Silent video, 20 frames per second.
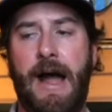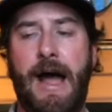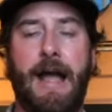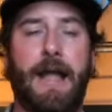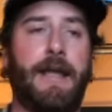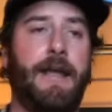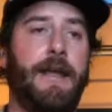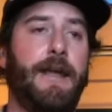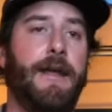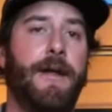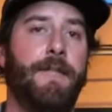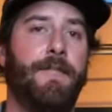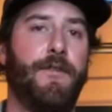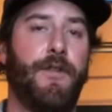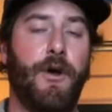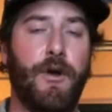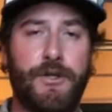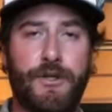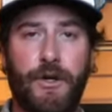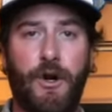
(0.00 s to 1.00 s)
rack.
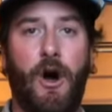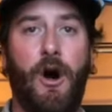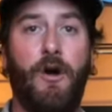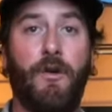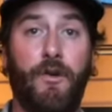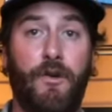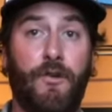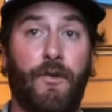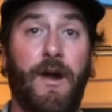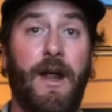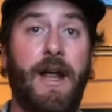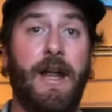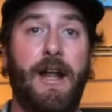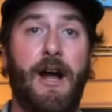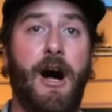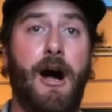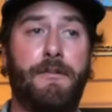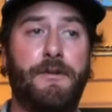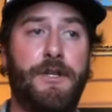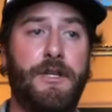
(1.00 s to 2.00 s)
Those are all great
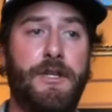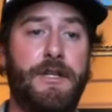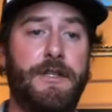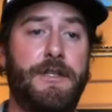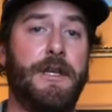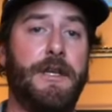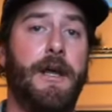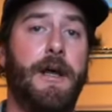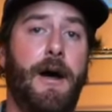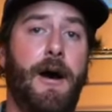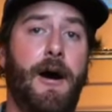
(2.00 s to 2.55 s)
options.